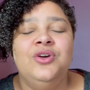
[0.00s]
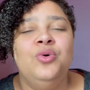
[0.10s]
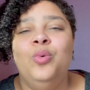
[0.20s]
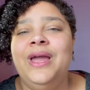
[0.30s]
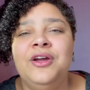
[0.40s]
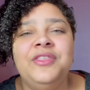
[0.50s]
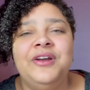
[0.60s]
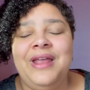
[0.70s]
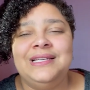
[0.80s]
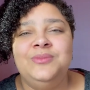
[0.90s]
where their
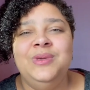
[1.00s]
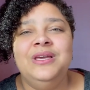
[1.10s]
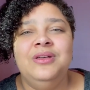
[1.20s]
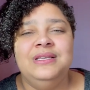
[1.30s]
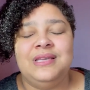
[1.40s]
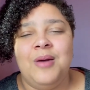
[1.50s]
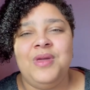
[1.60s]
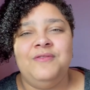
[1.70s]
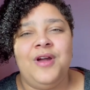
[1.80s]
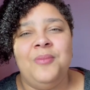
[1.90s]
next meal is
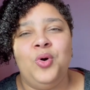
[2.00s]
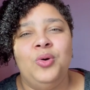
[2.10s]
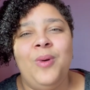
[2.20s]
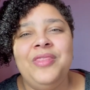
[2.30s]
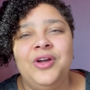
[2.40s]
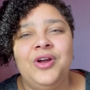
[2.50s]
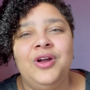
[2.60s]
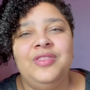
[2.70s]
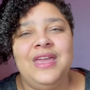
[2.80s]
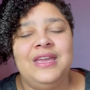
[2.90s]
coming from or
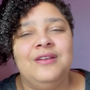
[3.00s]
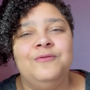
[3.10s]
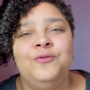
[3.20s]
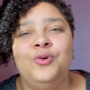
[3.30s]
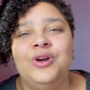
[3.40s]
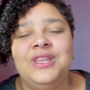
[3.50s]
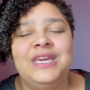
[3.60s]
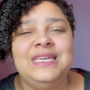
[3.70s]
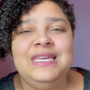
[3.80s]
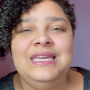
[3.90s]
whether they can afford the
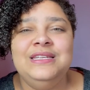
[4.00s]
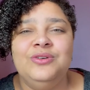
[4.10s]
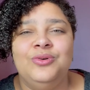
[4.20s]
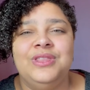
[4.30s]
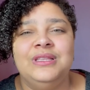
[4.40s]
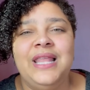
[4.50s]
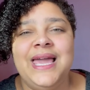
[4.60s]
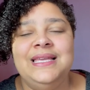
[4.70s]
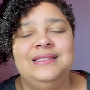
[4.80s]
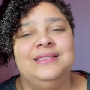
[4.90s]
heat or the
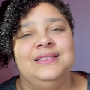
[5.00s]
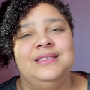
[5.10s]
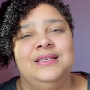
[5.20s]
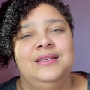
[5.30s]
lights.